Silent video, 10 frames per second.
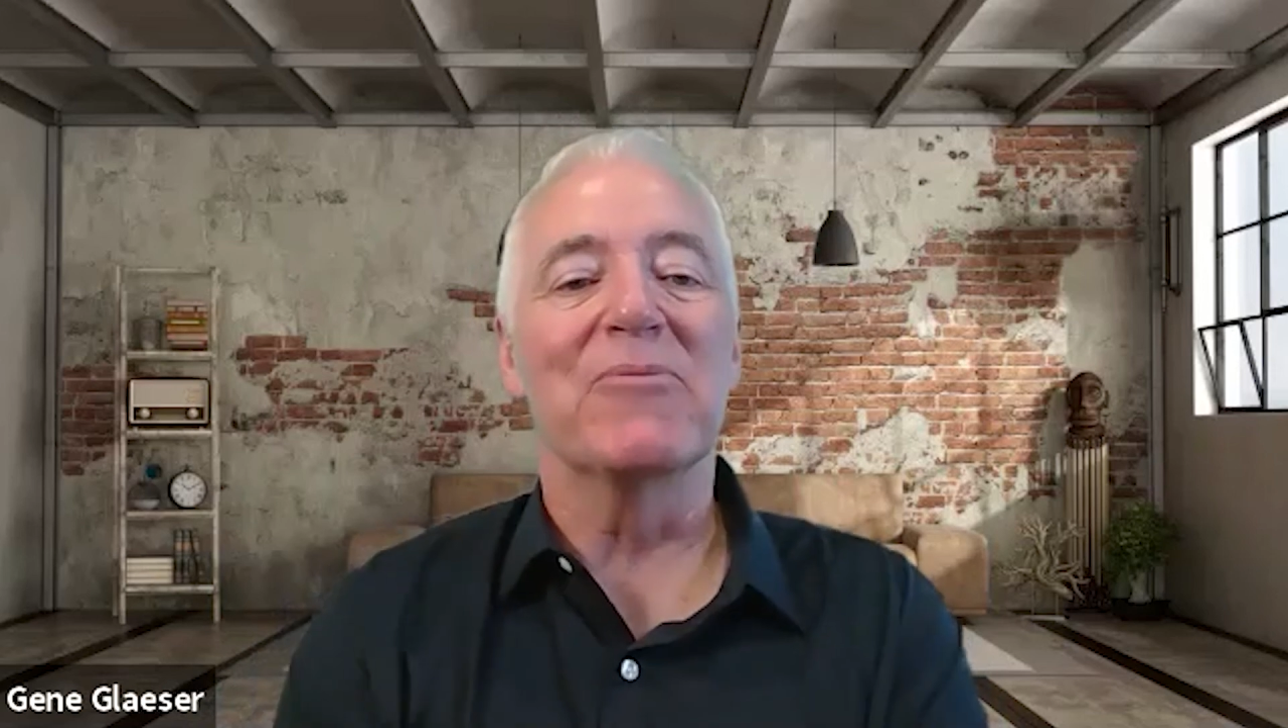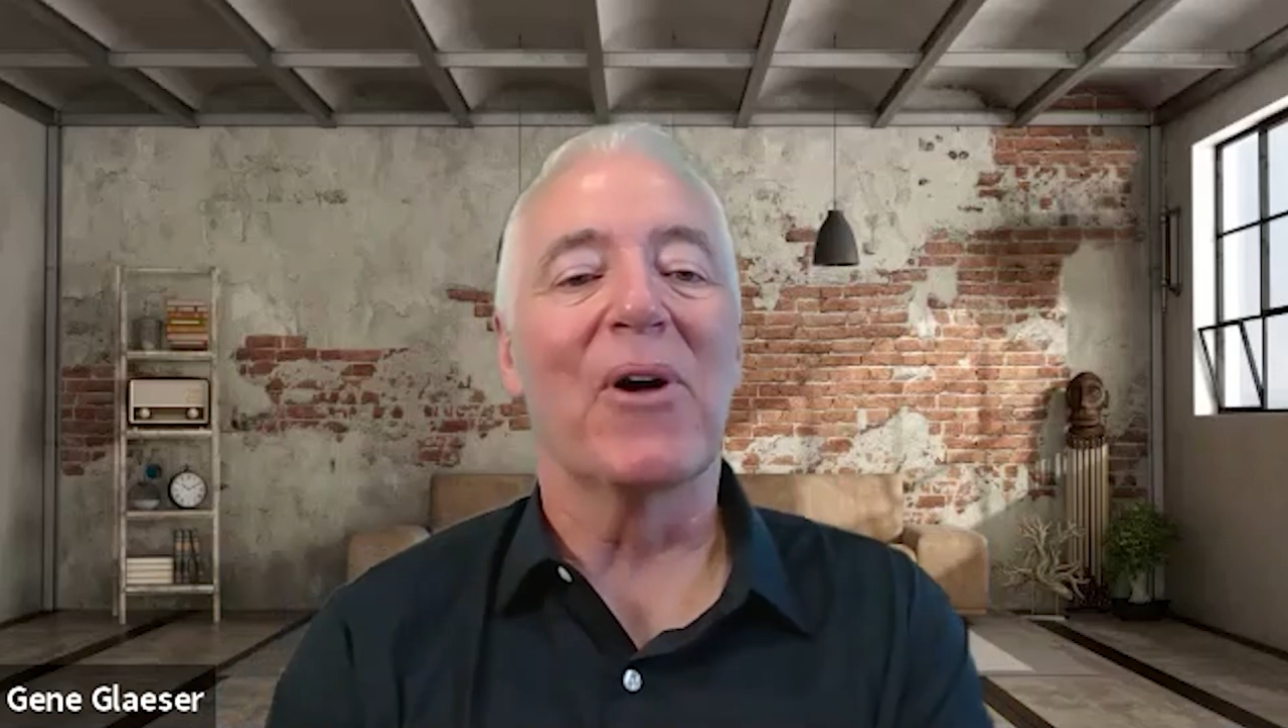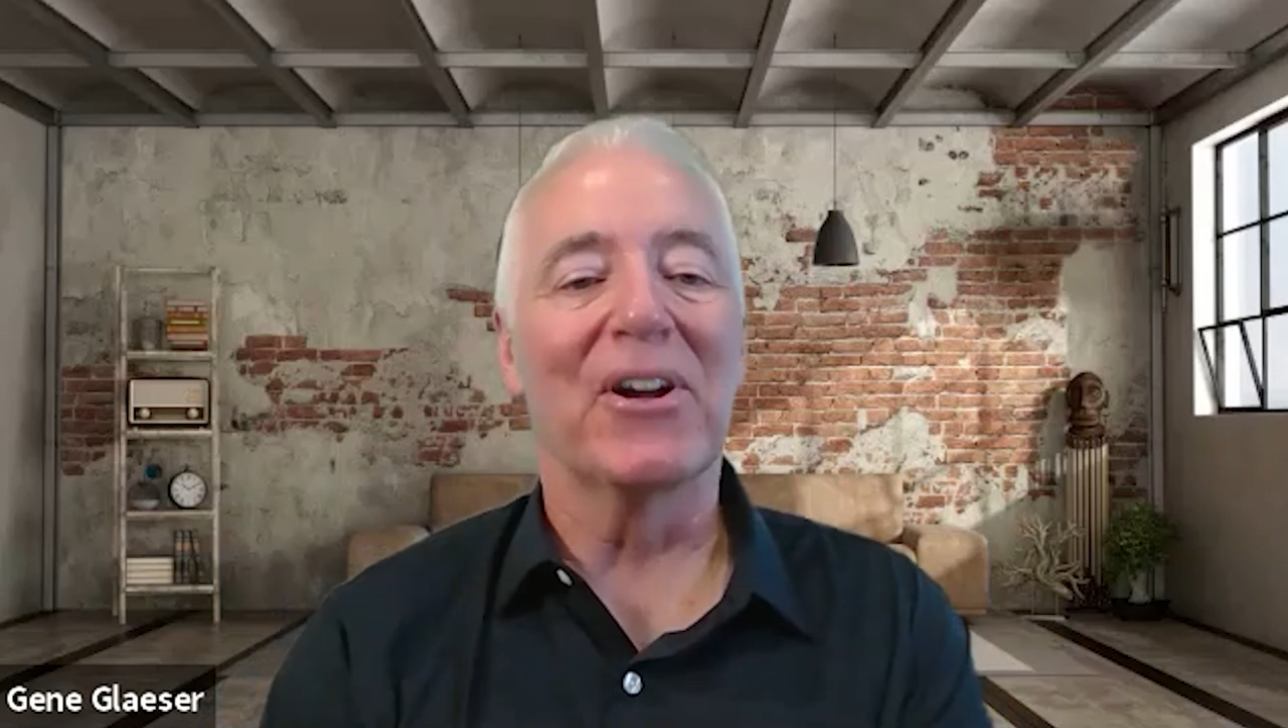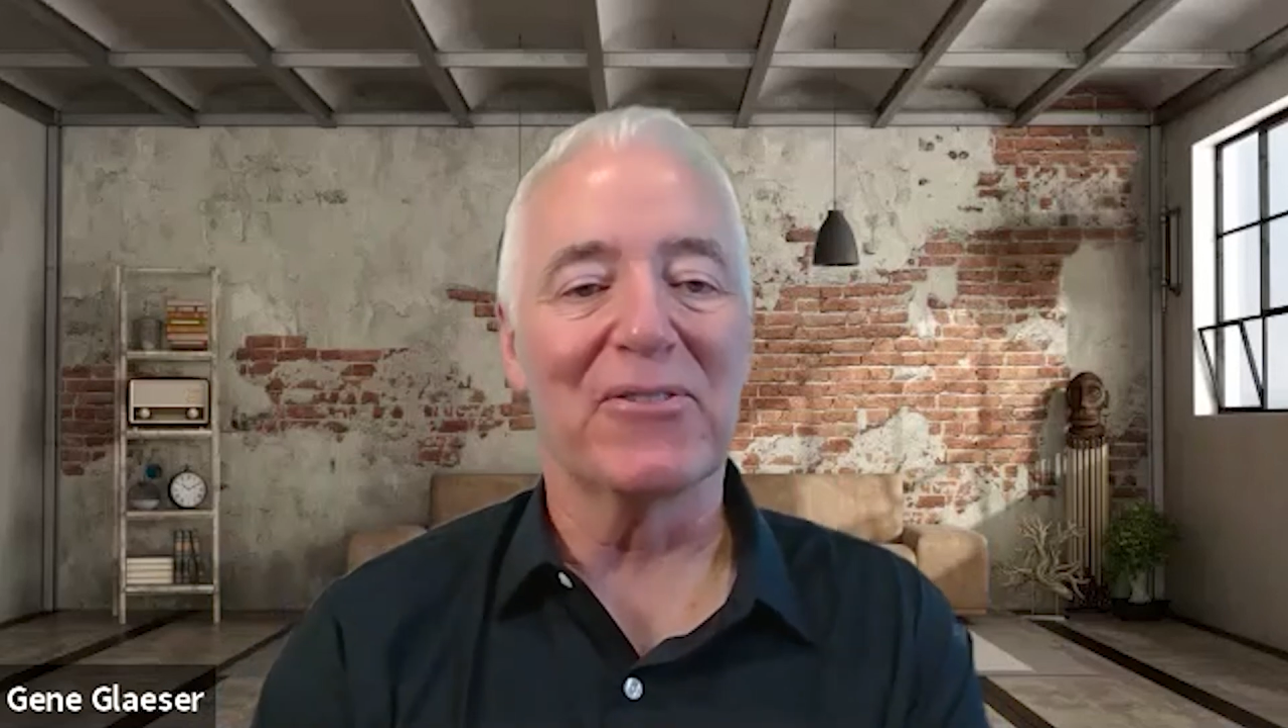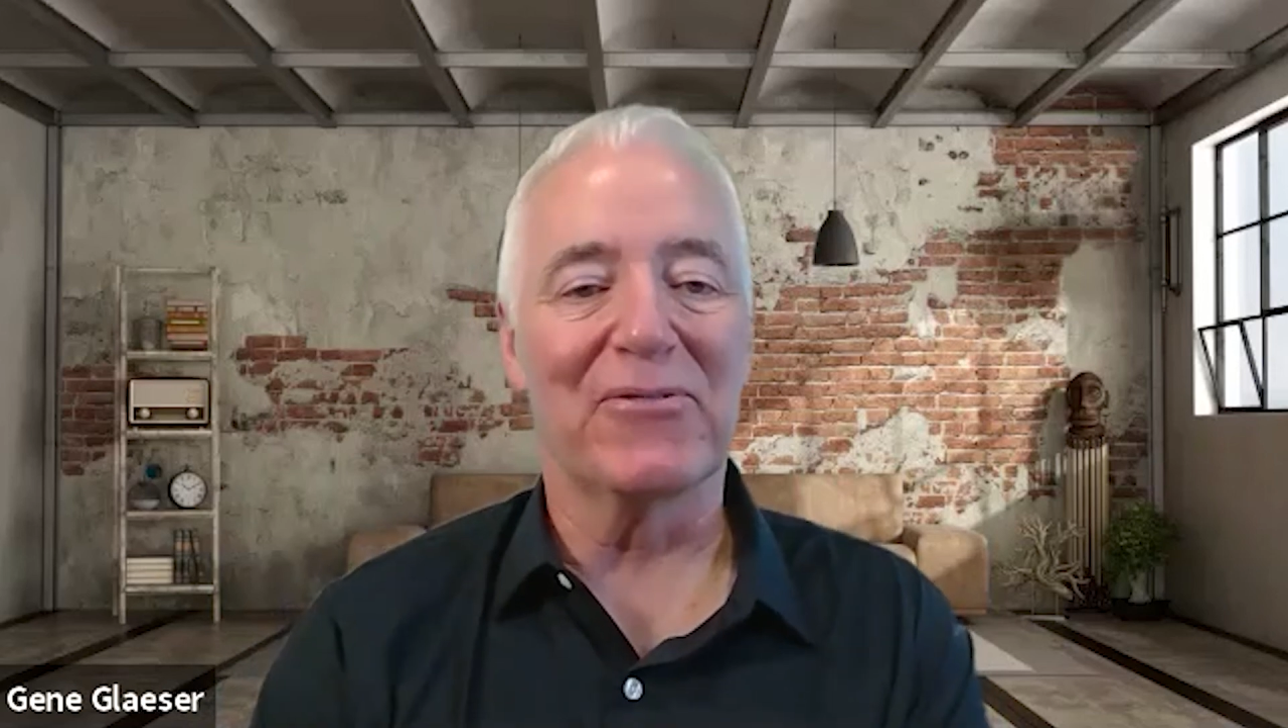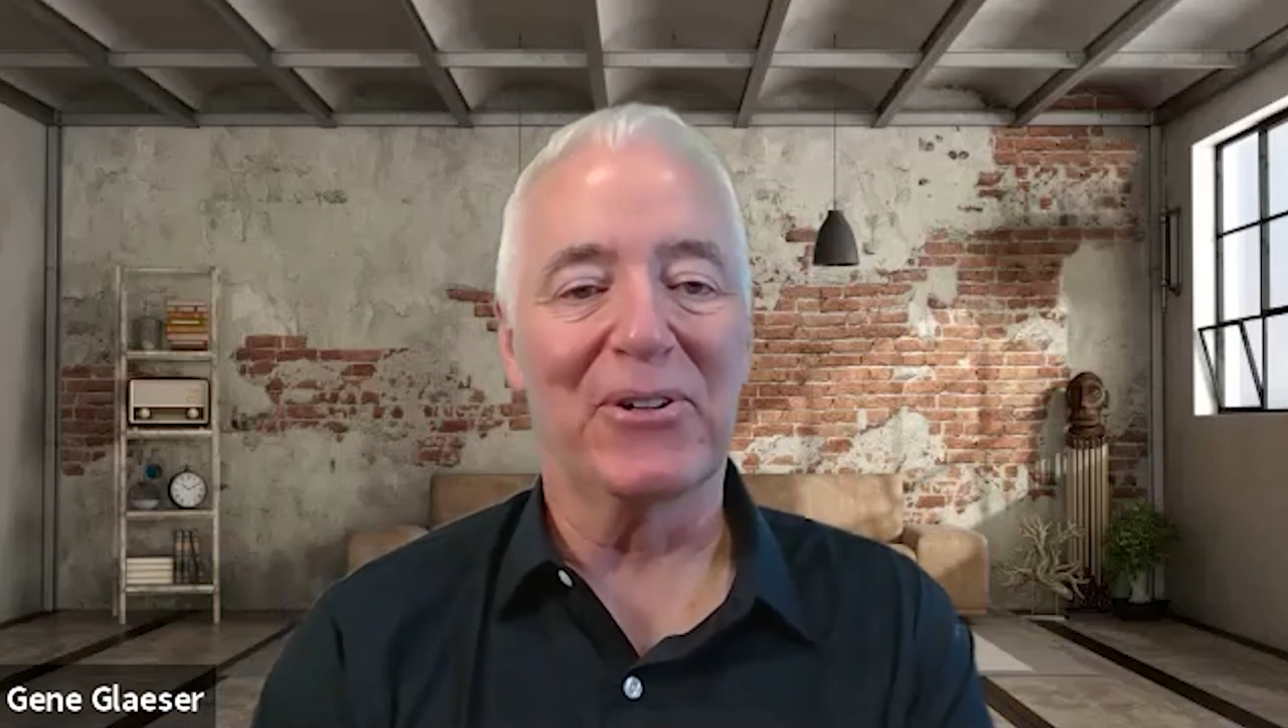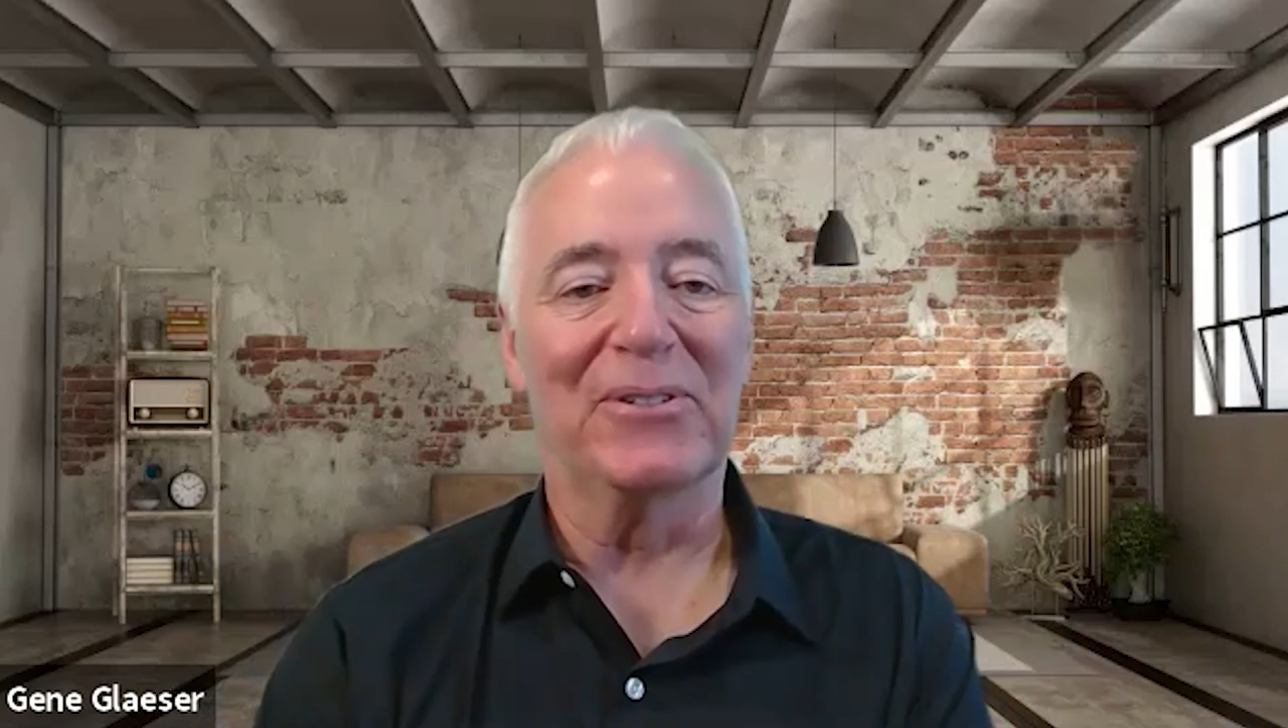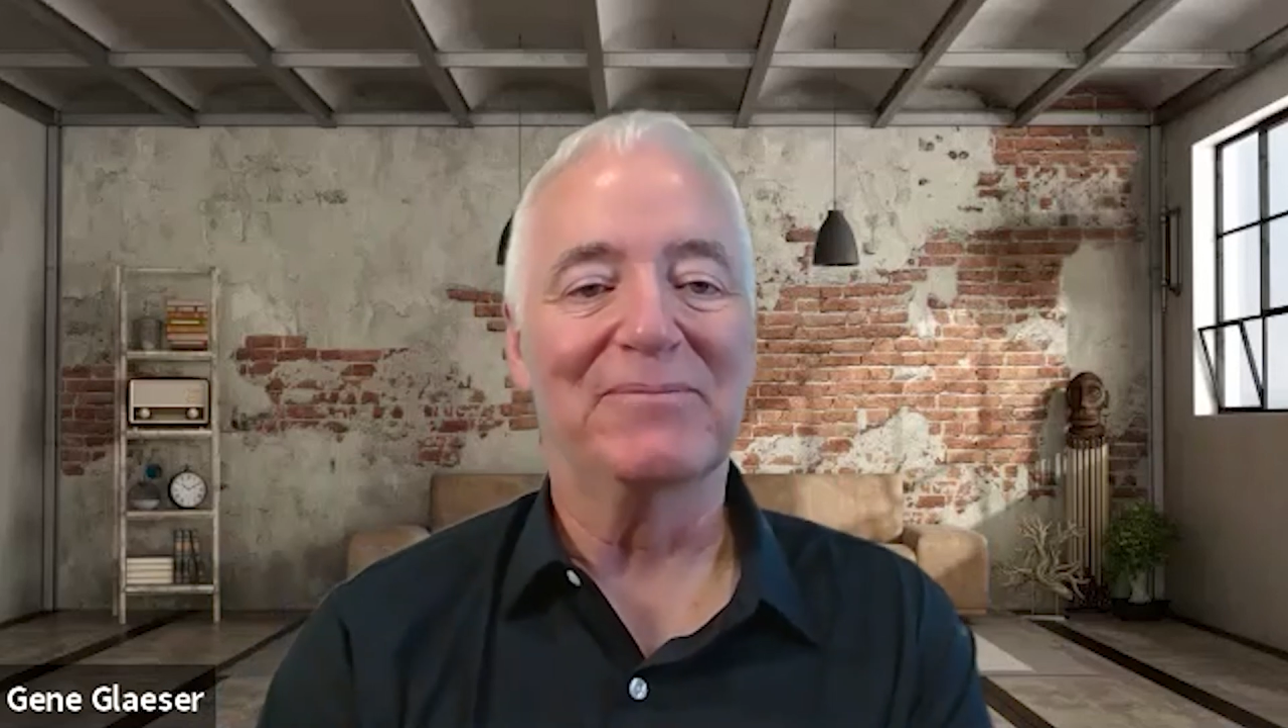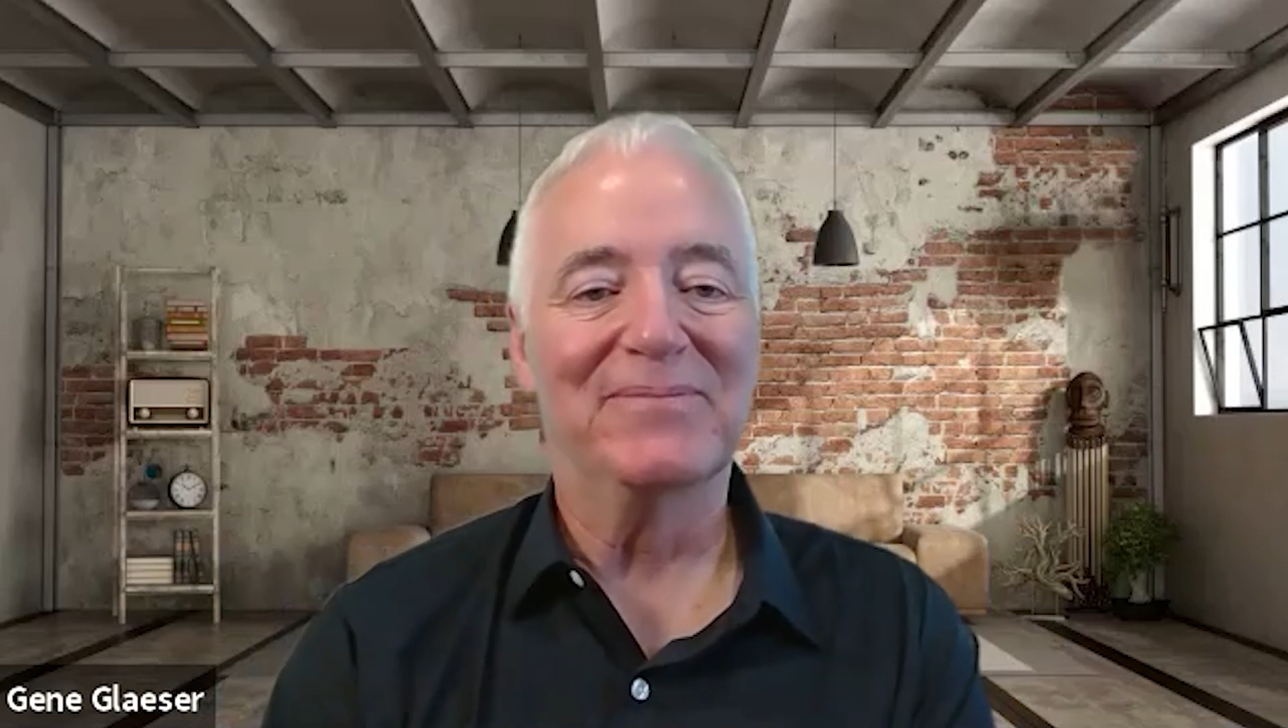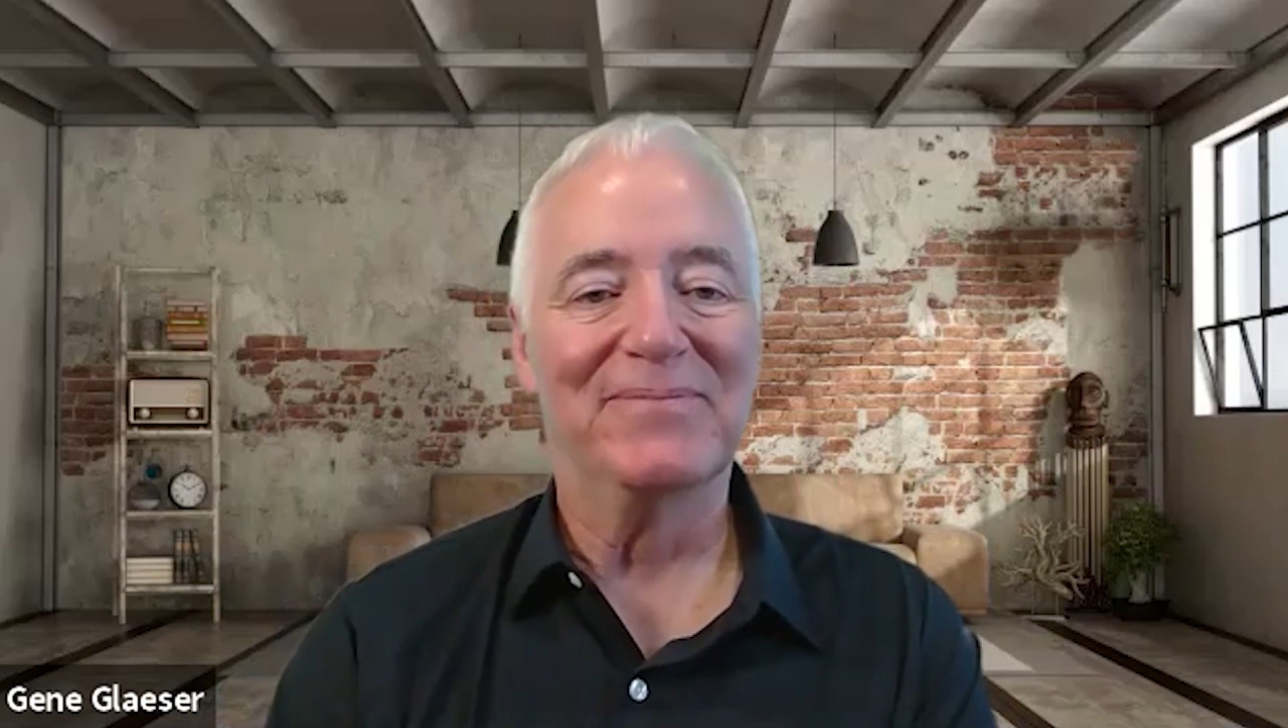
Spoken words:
wonderful.